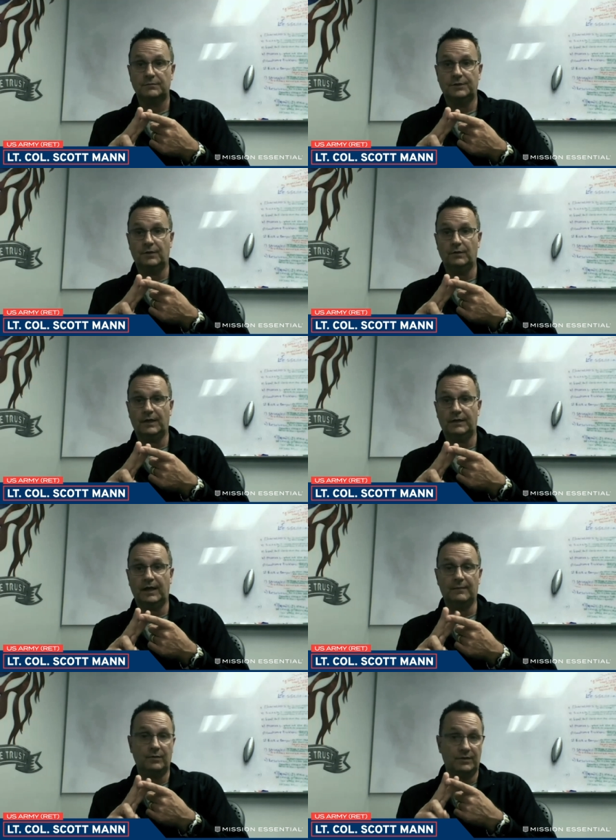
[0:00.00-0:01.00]
You know, like
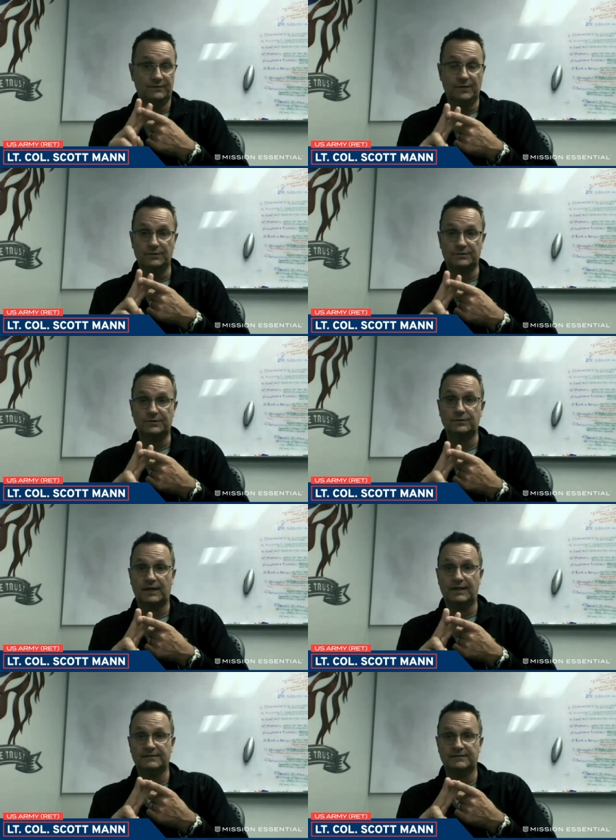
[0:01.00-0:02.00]
I believe those two
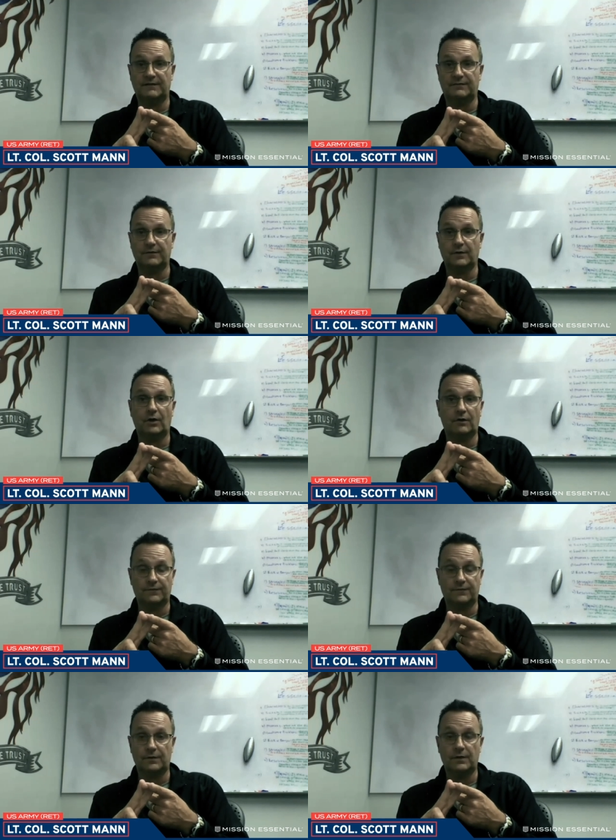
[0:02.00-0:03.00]
lines of effort
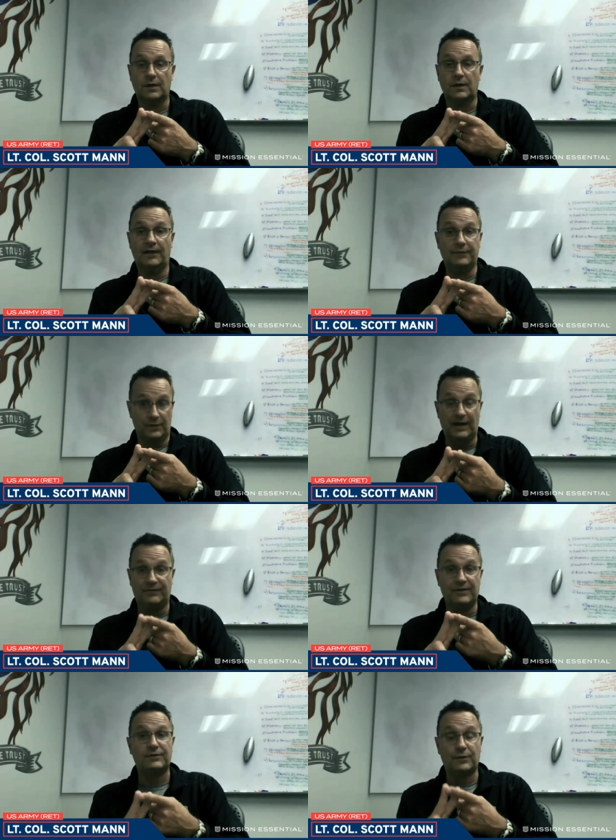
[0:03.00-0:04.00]
offer, and they're, and I
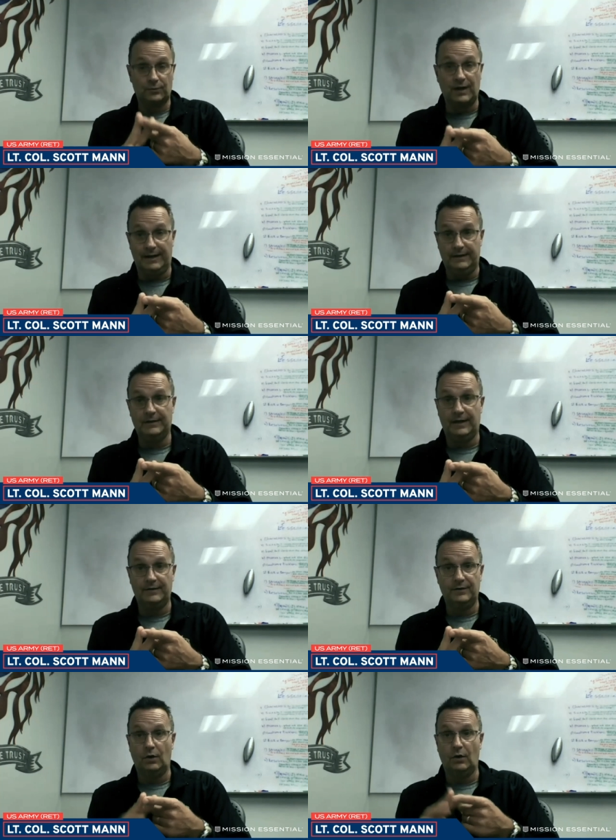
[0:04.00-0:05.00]
think they're right. I,
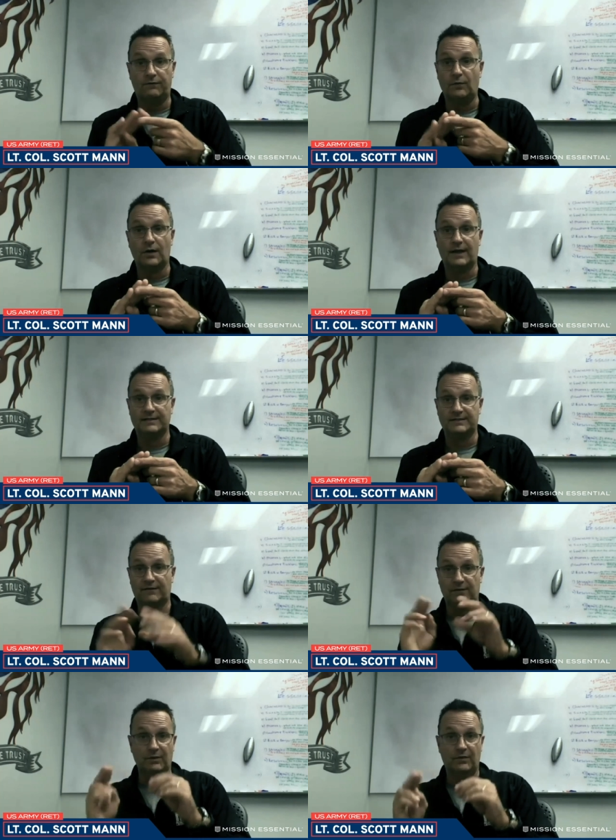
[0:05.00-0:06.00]
you know, all four lines of
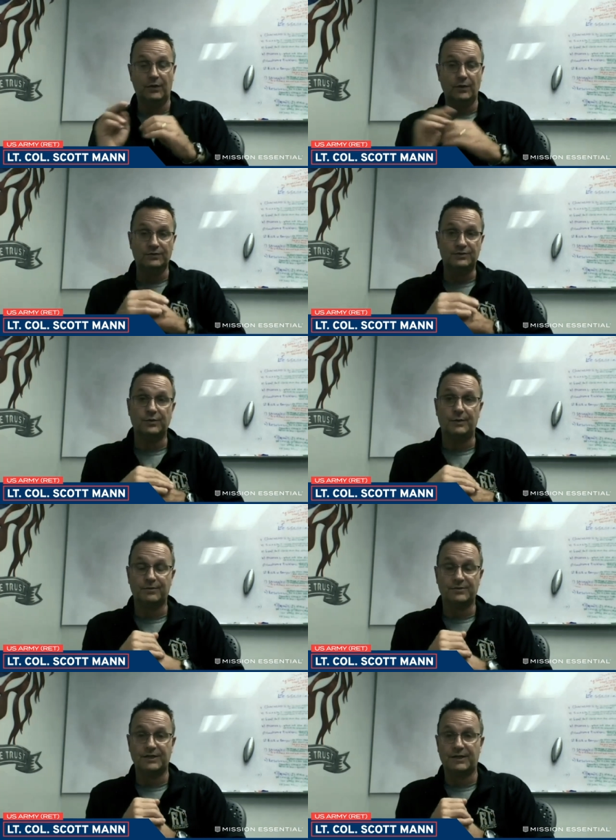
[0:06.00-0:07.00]
effort, but those two in
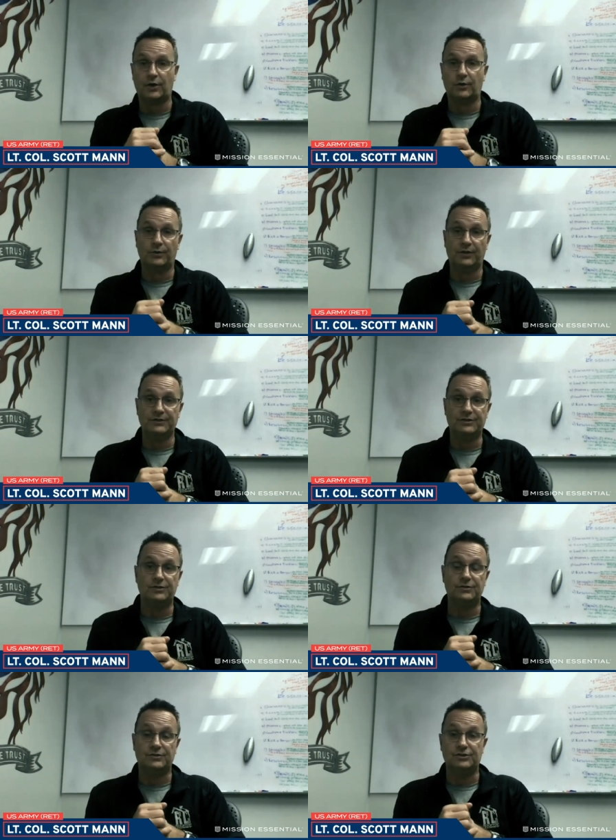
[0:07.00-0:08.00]
particular really
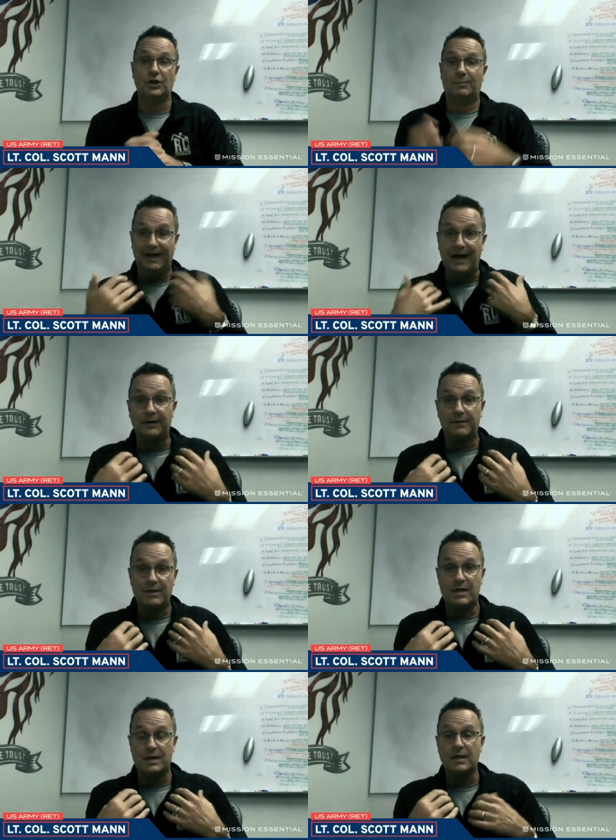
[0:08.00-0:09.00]
jump out at
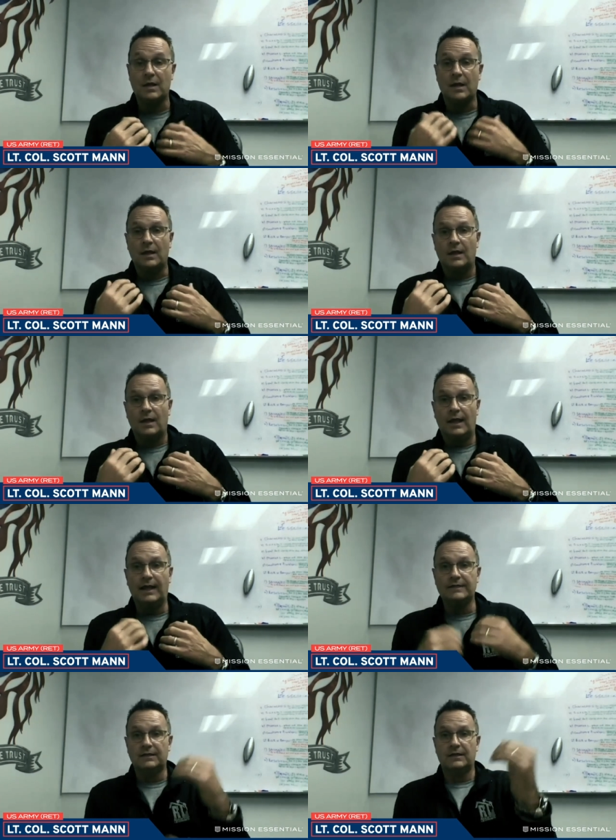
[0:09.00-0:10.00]
me
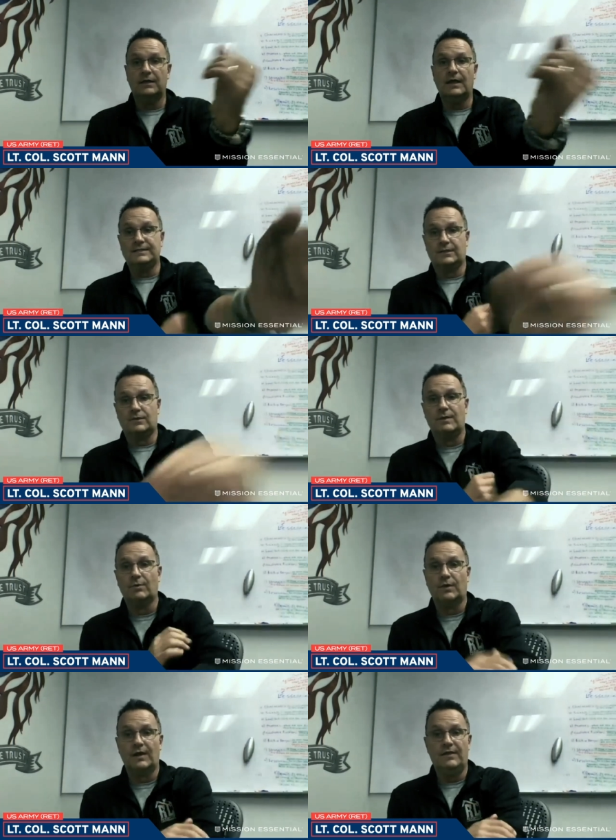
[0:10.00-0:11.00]
as a as a Green
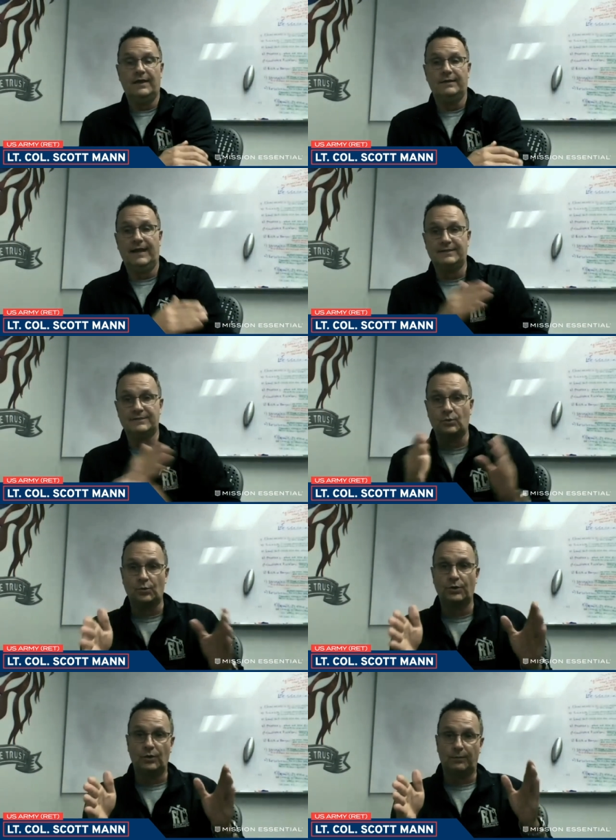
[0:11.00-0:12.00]
Beret. That that's a
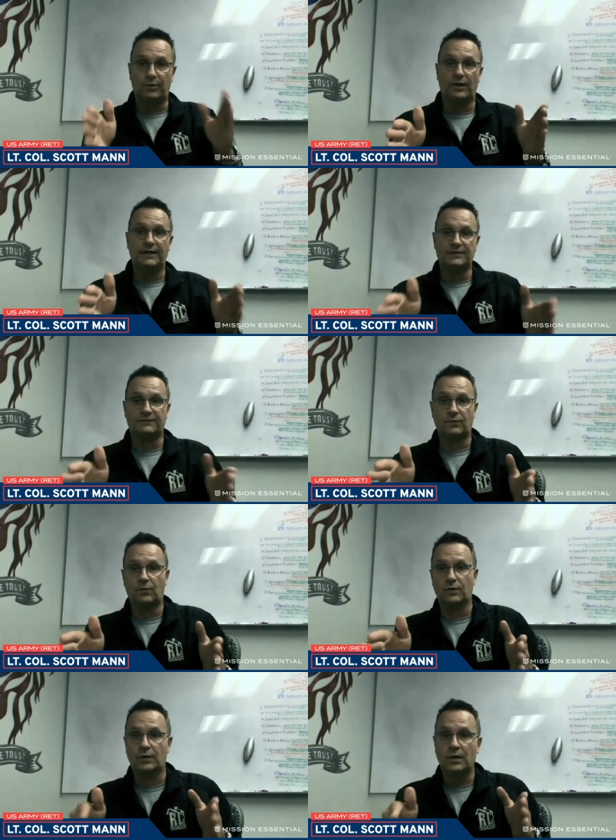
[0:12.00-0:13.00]
real place
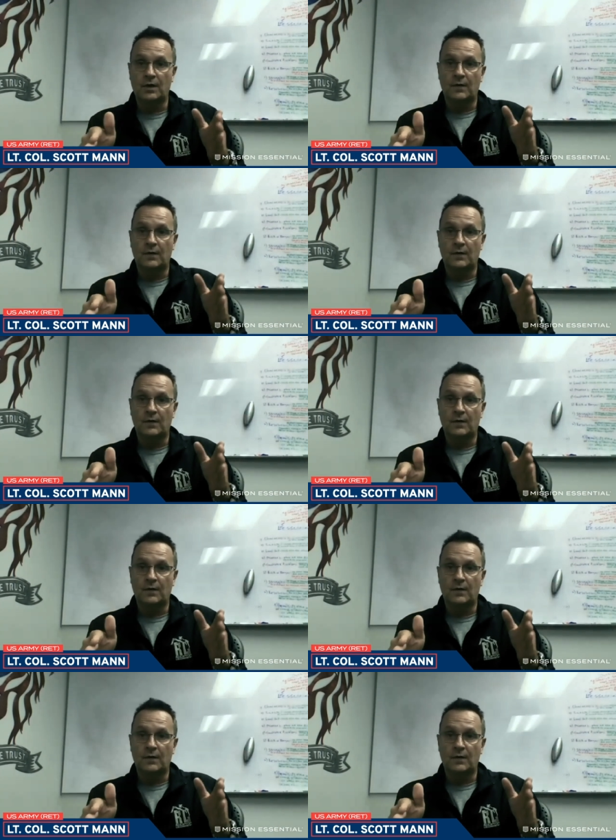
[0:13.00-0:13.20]
for